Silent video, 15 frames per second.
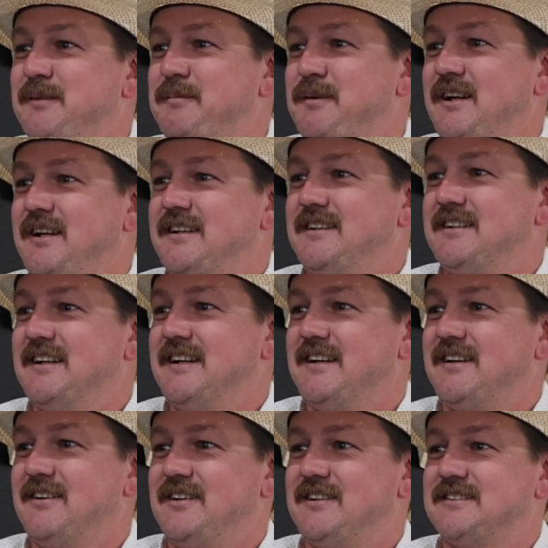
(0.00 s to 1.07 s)
anybody. They got
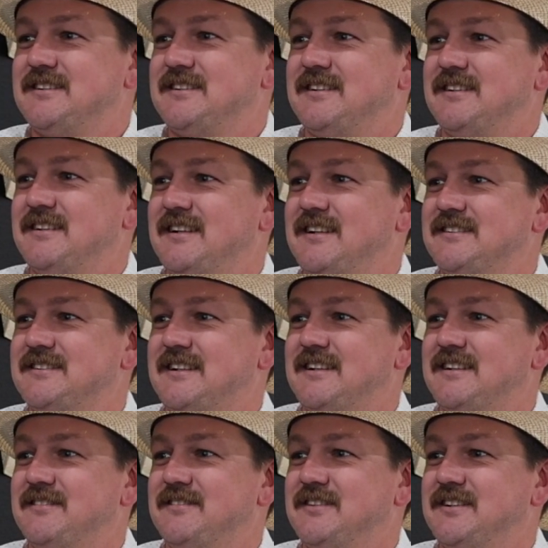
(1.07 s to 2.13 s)
to go outside
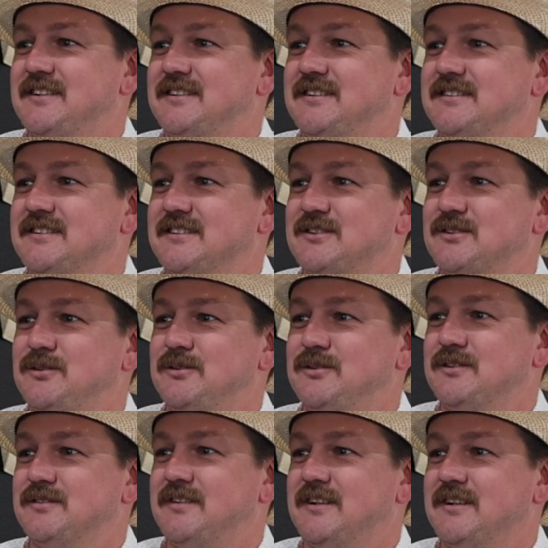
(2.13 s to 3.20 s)
of the
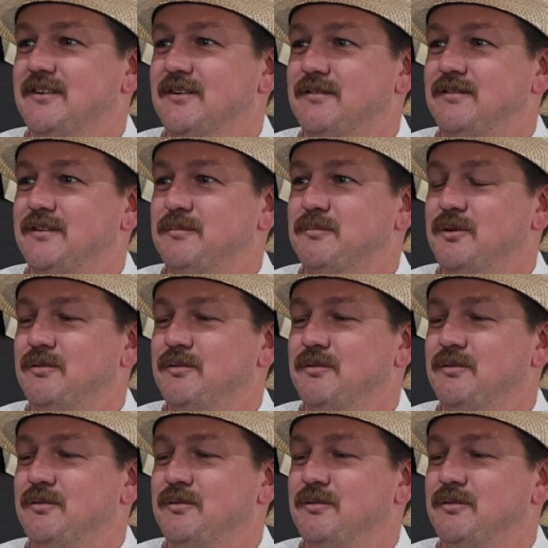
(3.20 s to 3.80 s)
school to find a girlfriend,